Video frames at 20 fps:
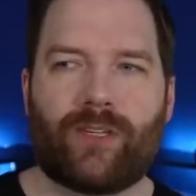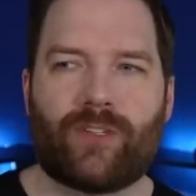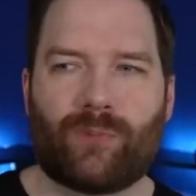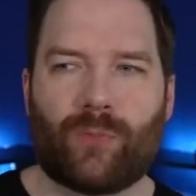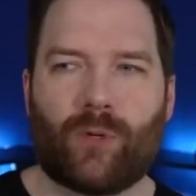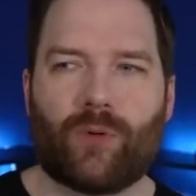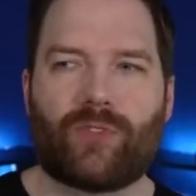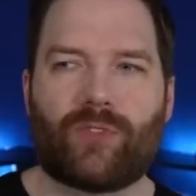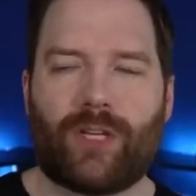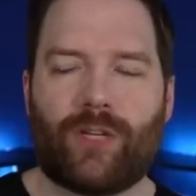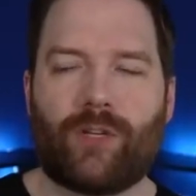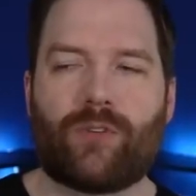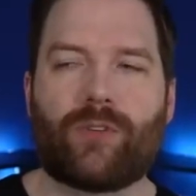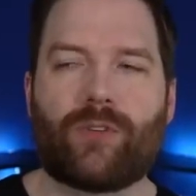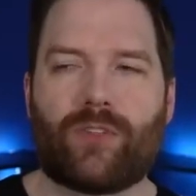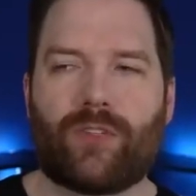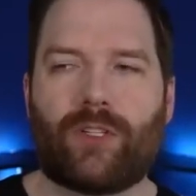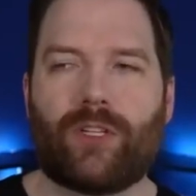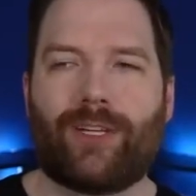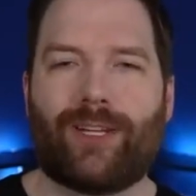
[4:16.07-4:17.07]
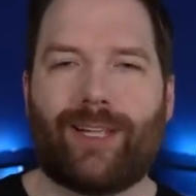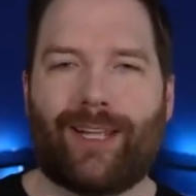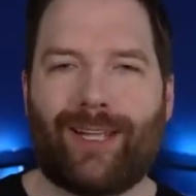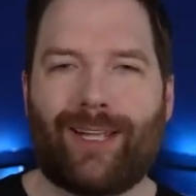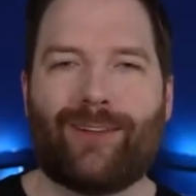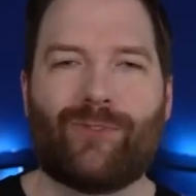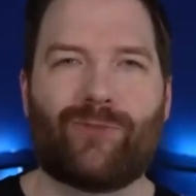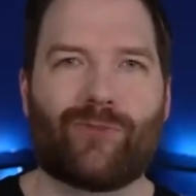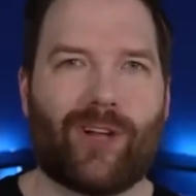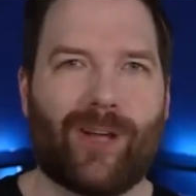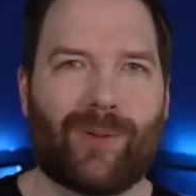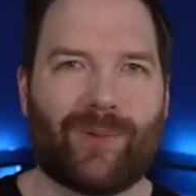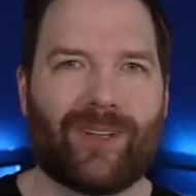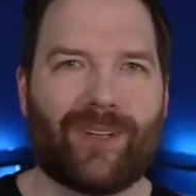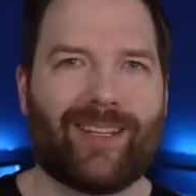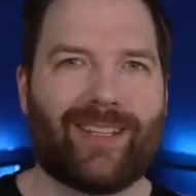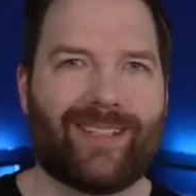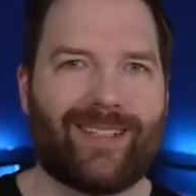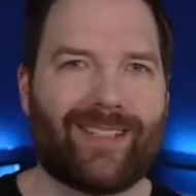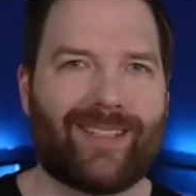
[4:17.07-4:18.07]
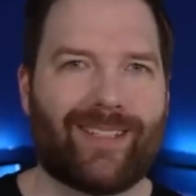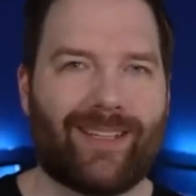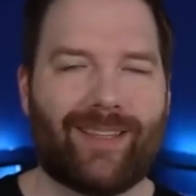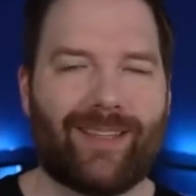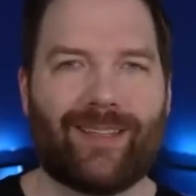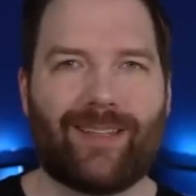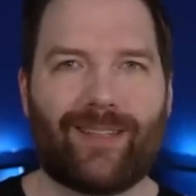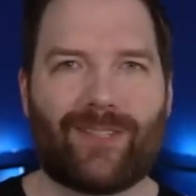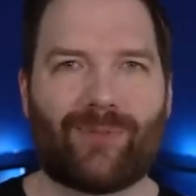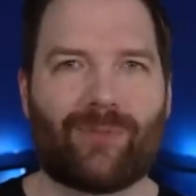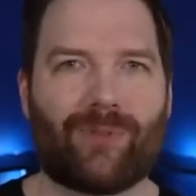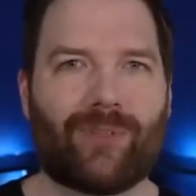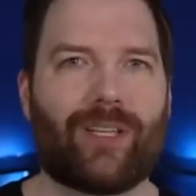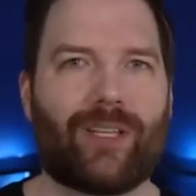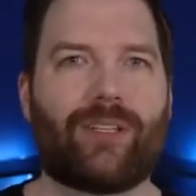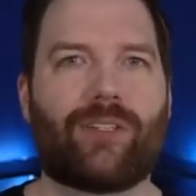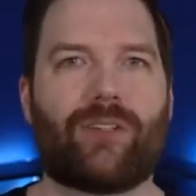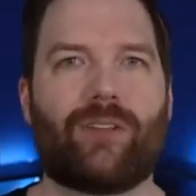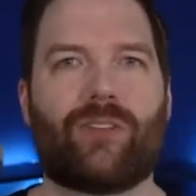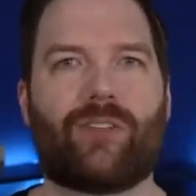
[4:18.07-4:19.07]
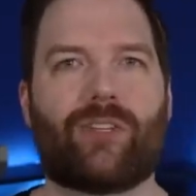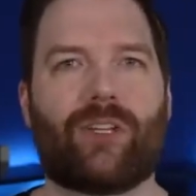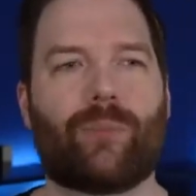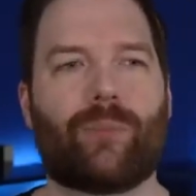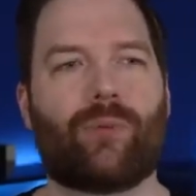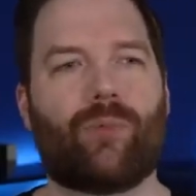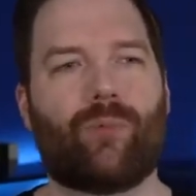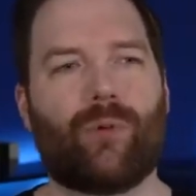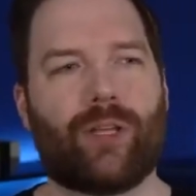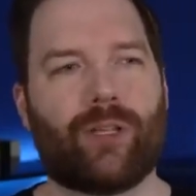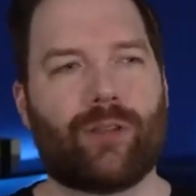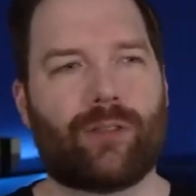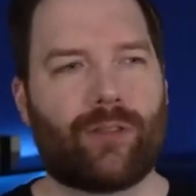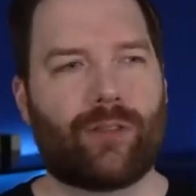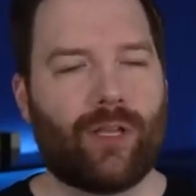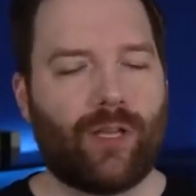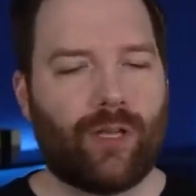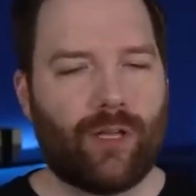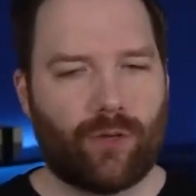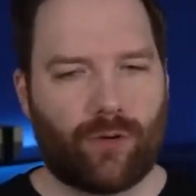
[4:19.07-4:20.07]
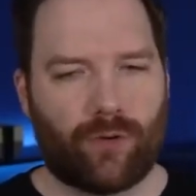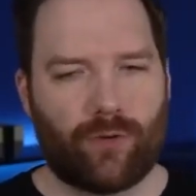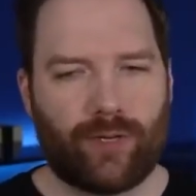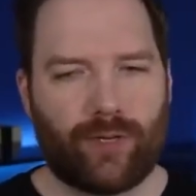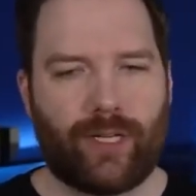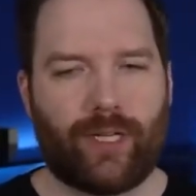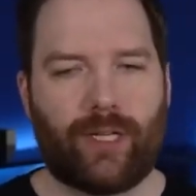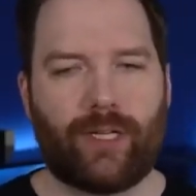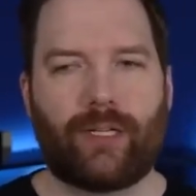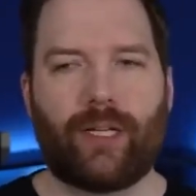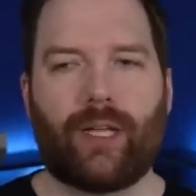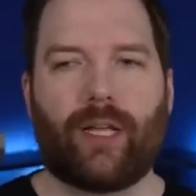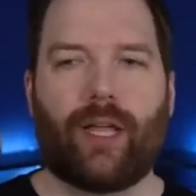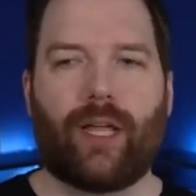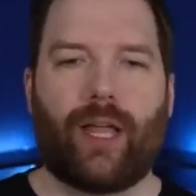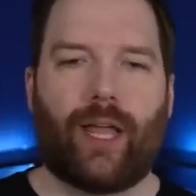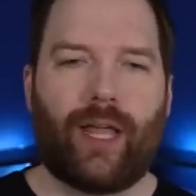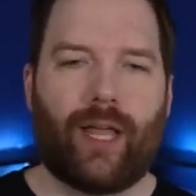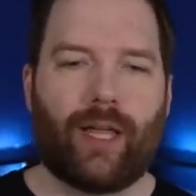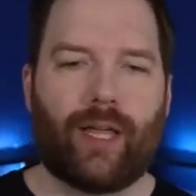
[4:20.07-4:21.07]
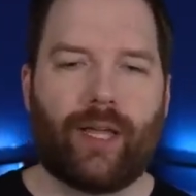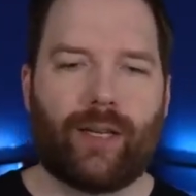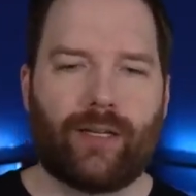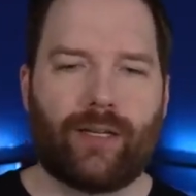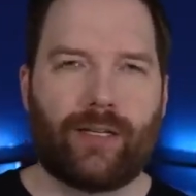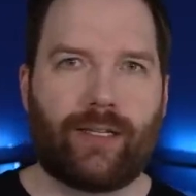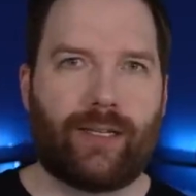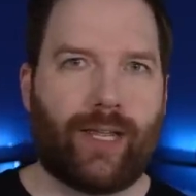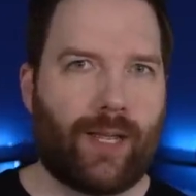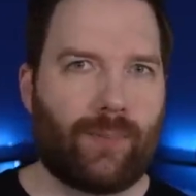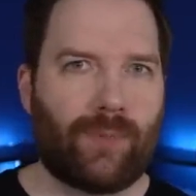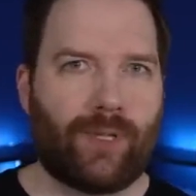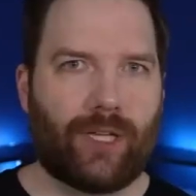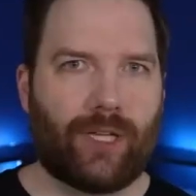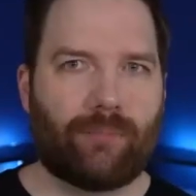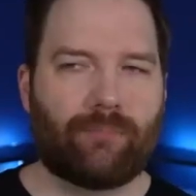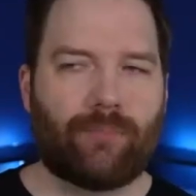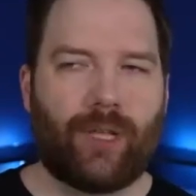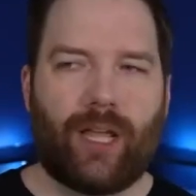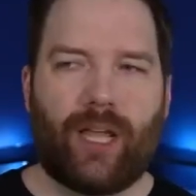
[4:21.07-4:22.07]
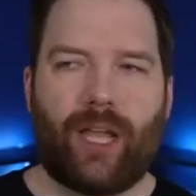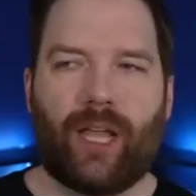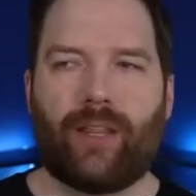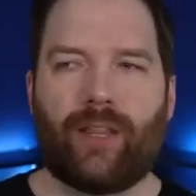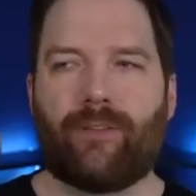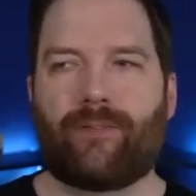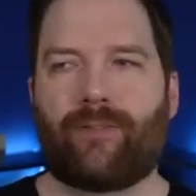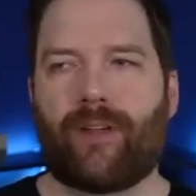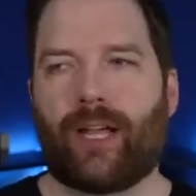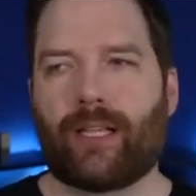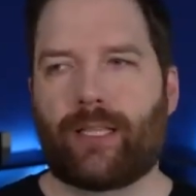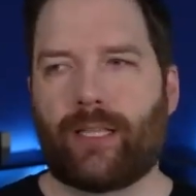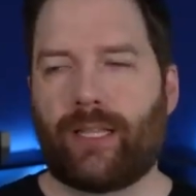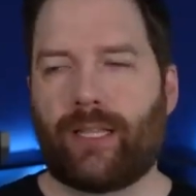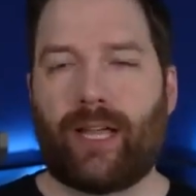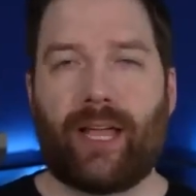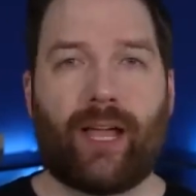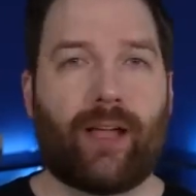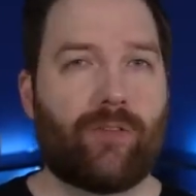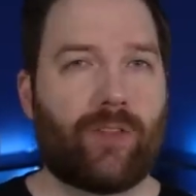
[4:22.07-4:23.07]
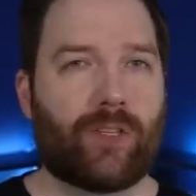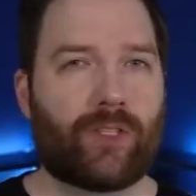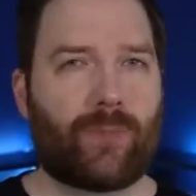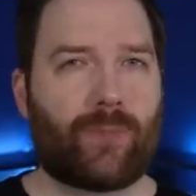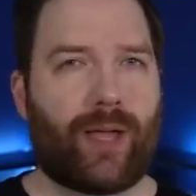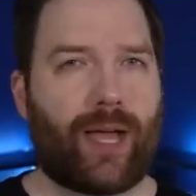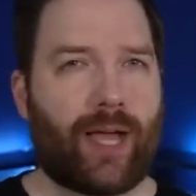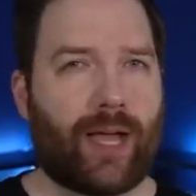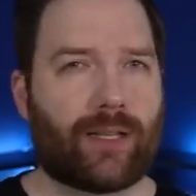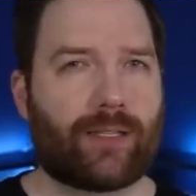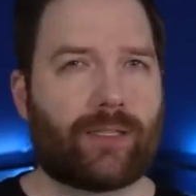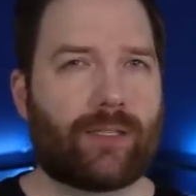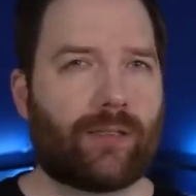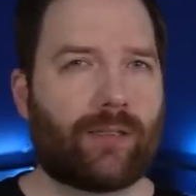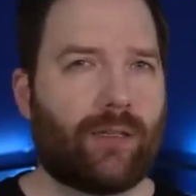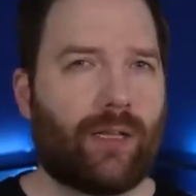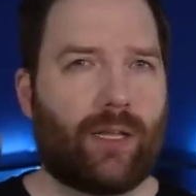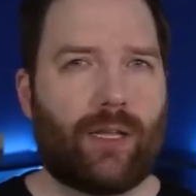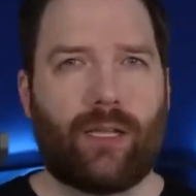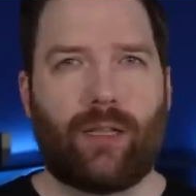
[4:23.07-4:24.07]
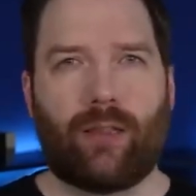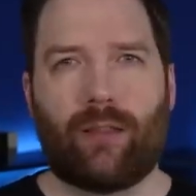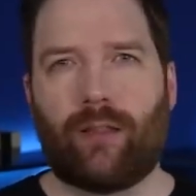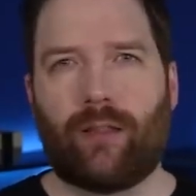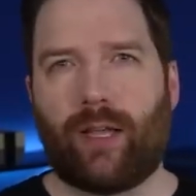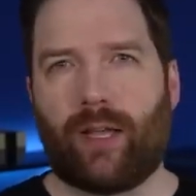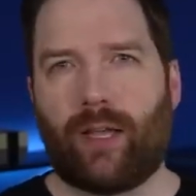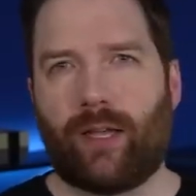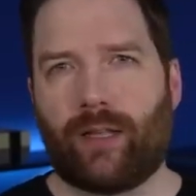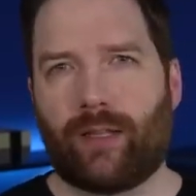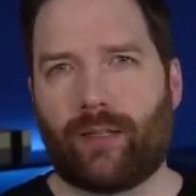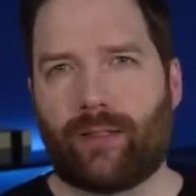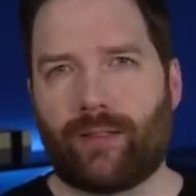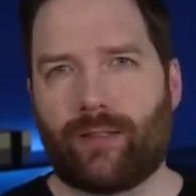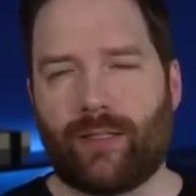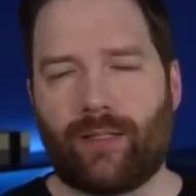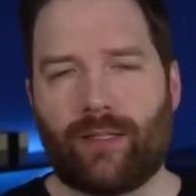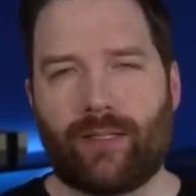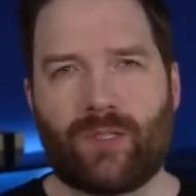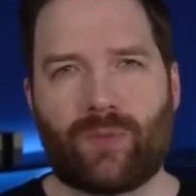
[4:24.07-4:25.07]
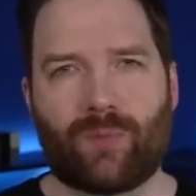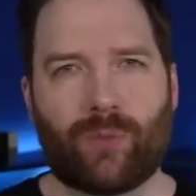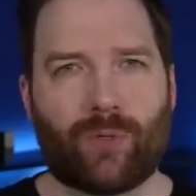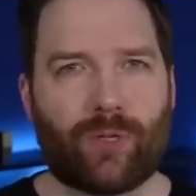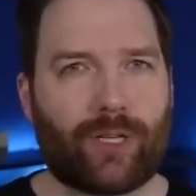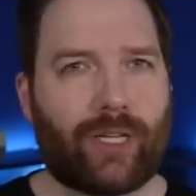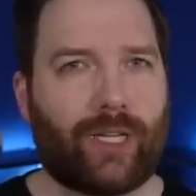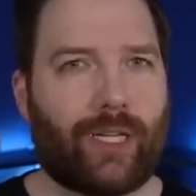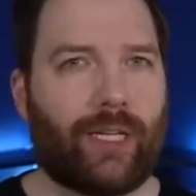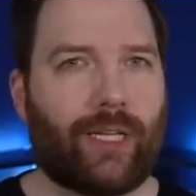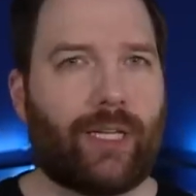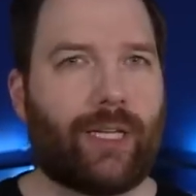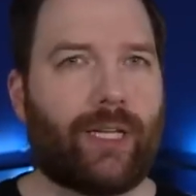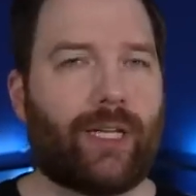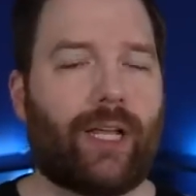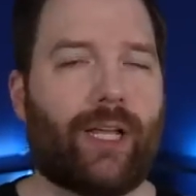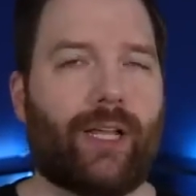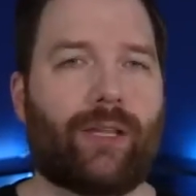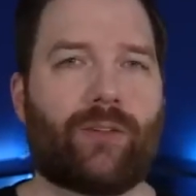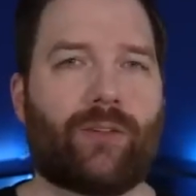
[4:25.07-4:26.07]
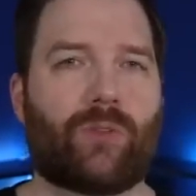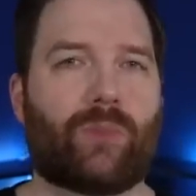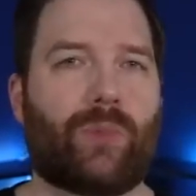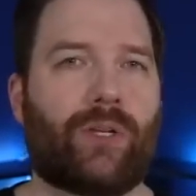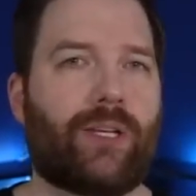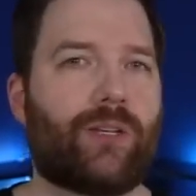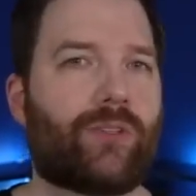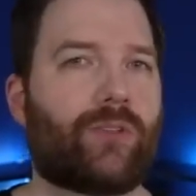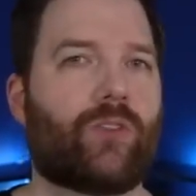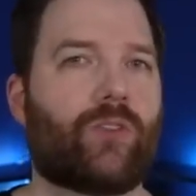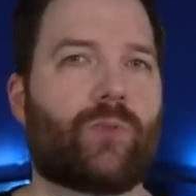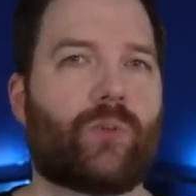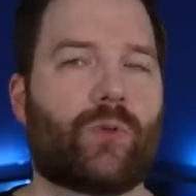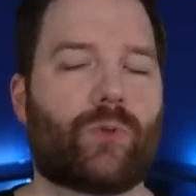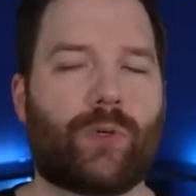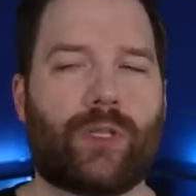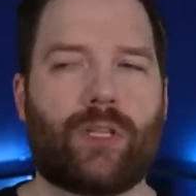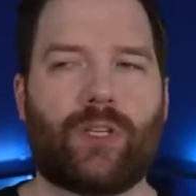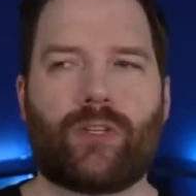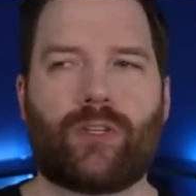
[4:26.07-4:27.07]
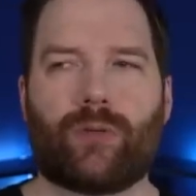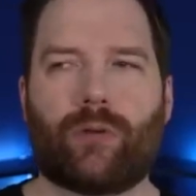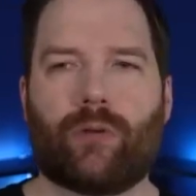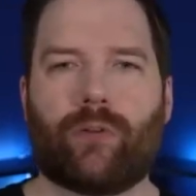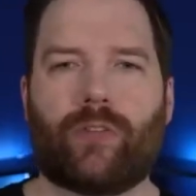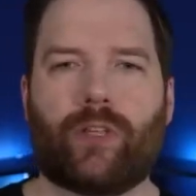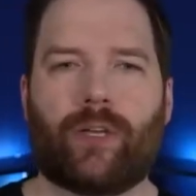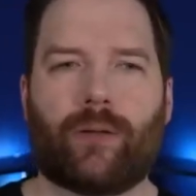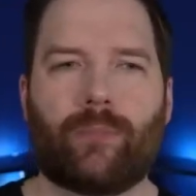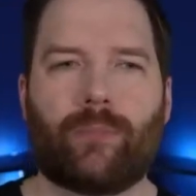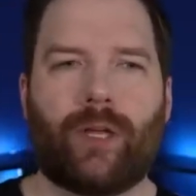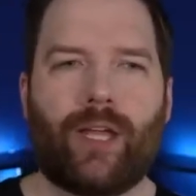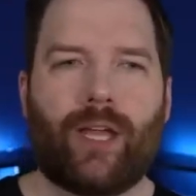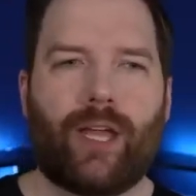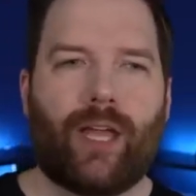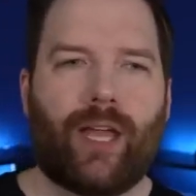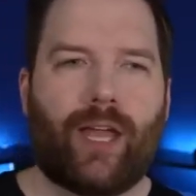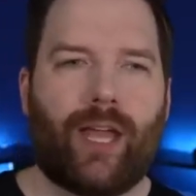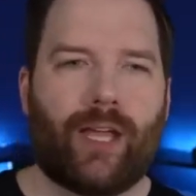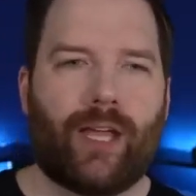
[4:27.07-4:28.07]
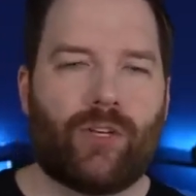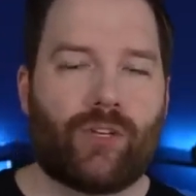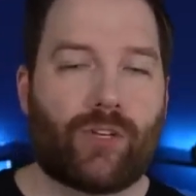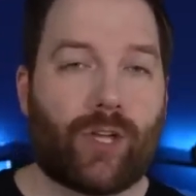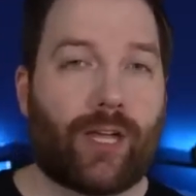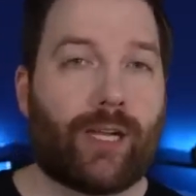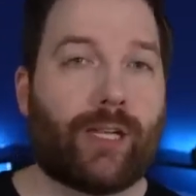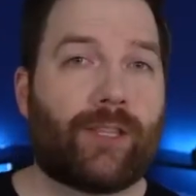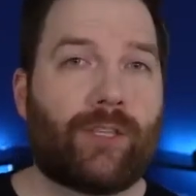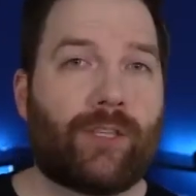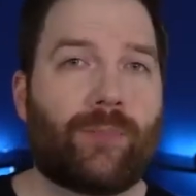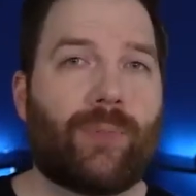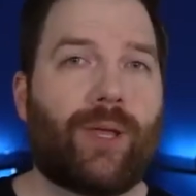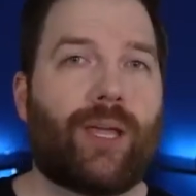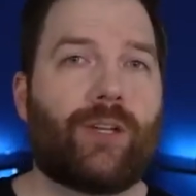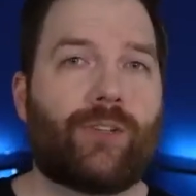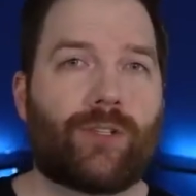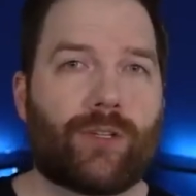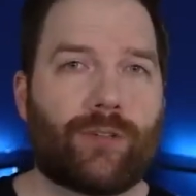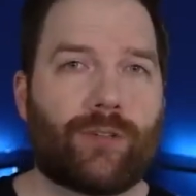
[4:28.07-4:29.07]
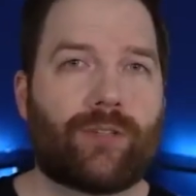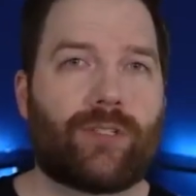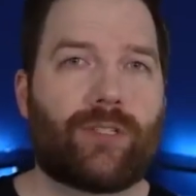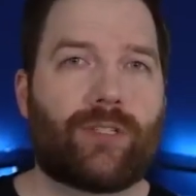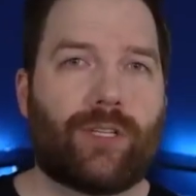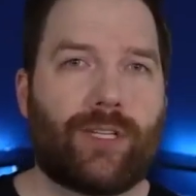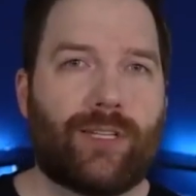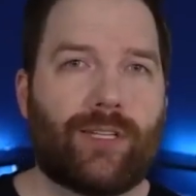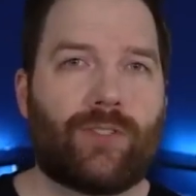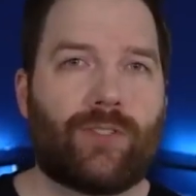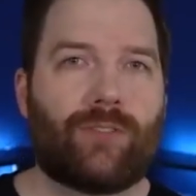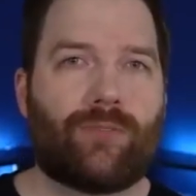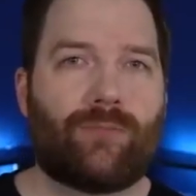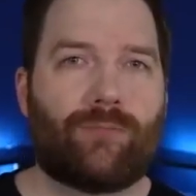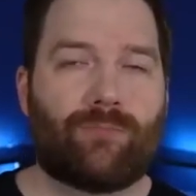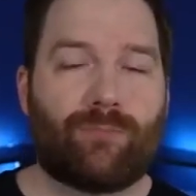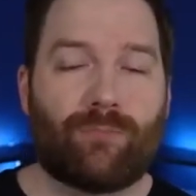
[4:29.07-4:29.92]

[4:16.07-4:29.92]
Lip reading: is most interested in drama is in this relationship with Creed and Damien, and the fact that they have this past that is murky, and there's been issues between the two of them. And Jonathan Majors is